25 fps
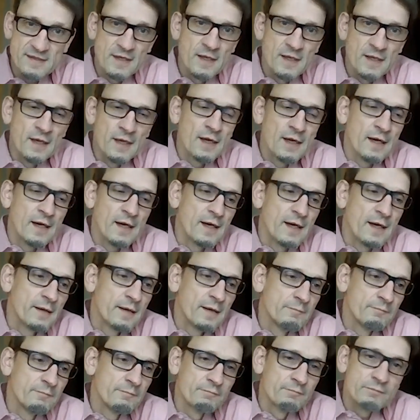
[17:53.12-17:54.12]

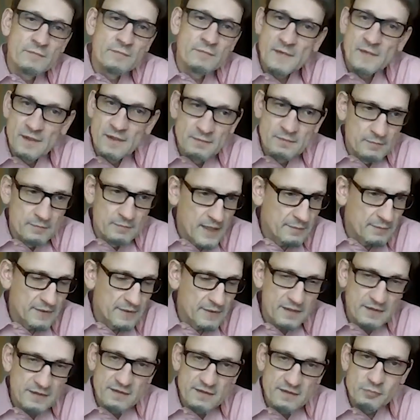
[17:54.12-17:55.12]
Maybe
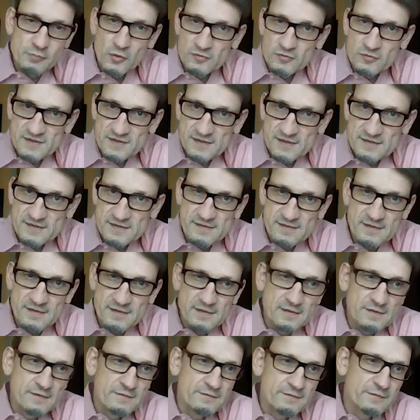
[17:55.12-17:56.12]
in the process
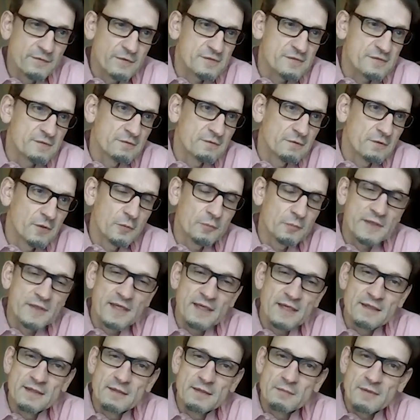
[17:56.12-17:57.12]
first to
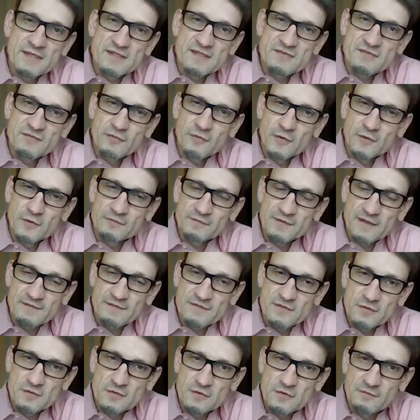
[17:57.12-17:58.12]
obtain a 13485
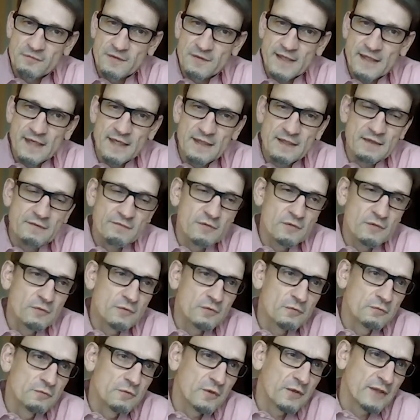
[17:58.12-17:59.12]
certificate if you
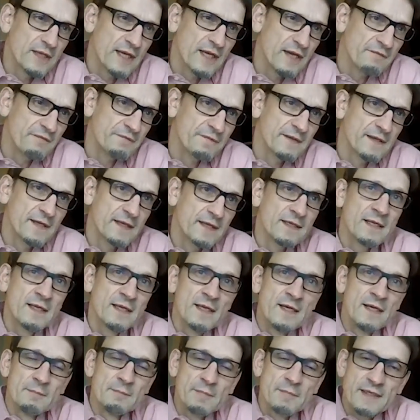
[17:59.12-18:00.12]
do not have that,
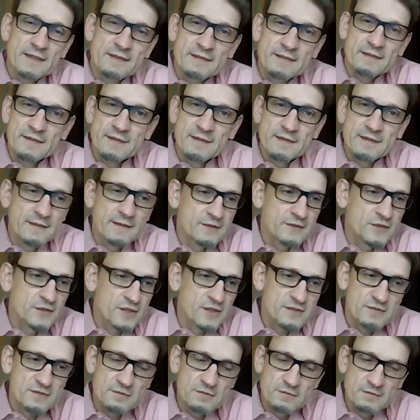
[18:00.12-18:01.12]
but
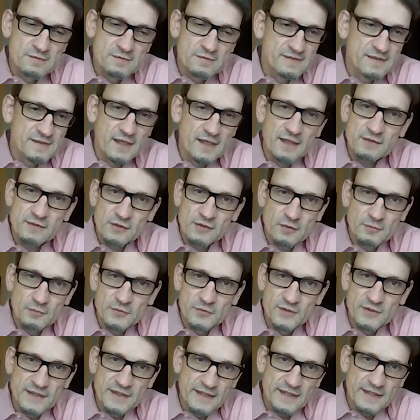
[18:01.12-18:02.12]
just to start
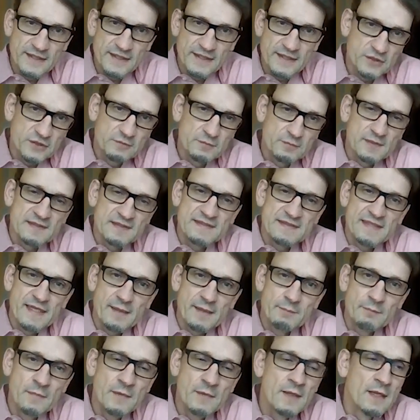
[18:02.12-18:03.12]
communication with
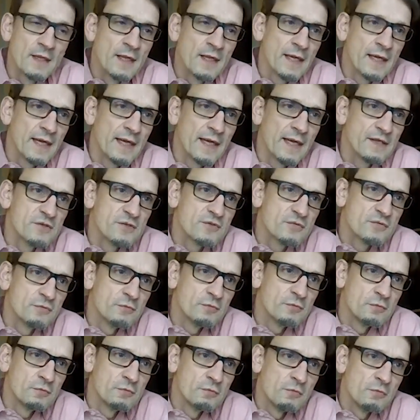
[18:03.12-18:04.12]
them and
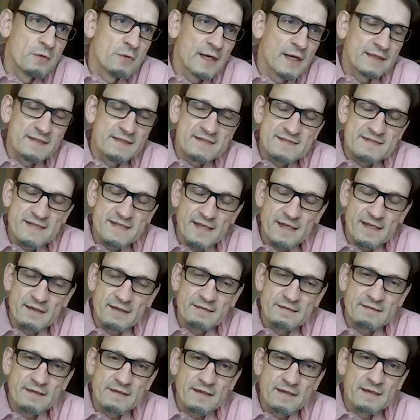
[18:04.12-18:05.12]
to
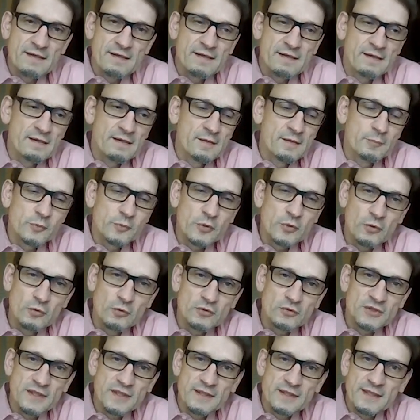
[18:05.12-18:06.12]
understand their
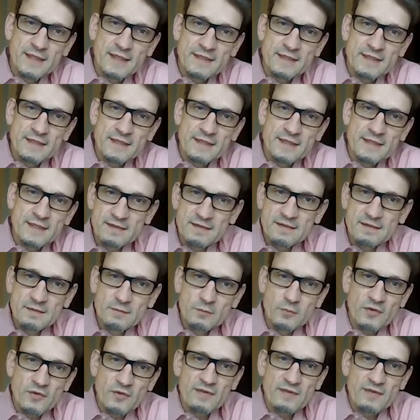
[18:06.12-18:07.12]
approach and understand
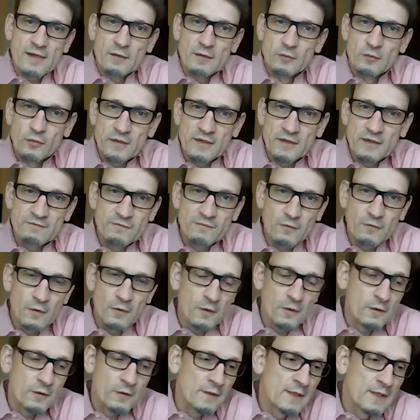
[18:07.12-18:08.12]
what they are looking
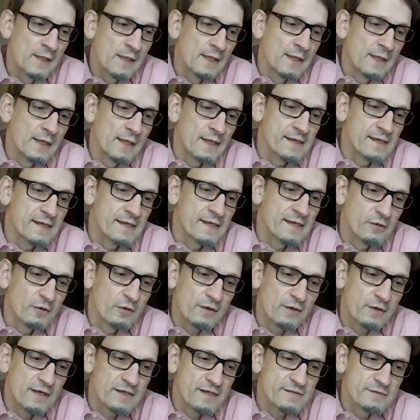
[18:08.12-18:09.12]
for. As
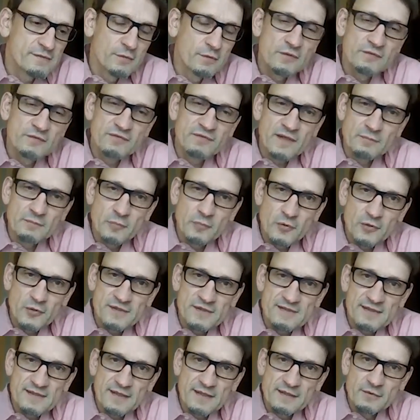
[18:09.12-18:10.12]
long as notified
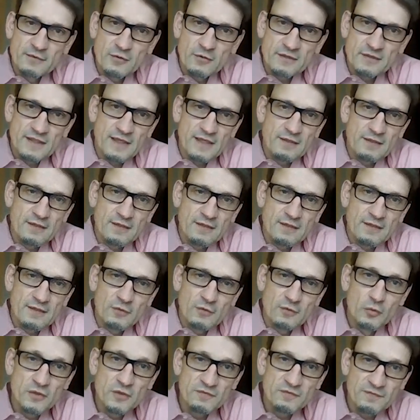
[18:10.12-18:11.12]
bodies are not yet
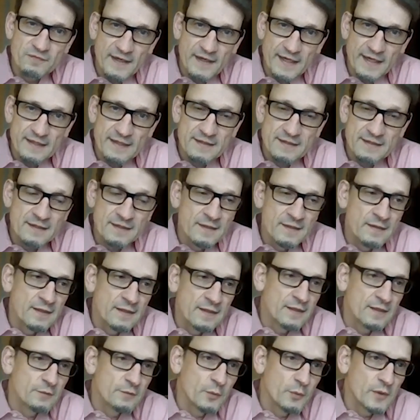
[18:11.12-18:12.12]
notified,
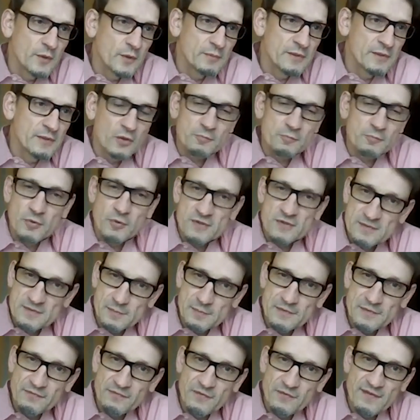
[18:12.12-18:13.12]
it will be not possible
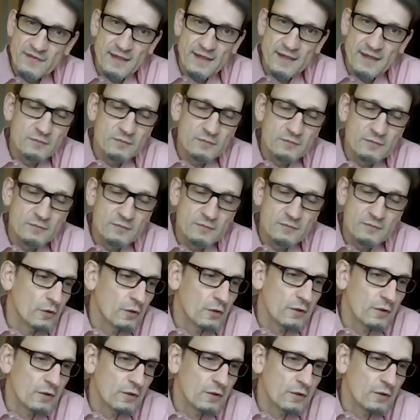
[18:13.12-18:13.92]
for them to talk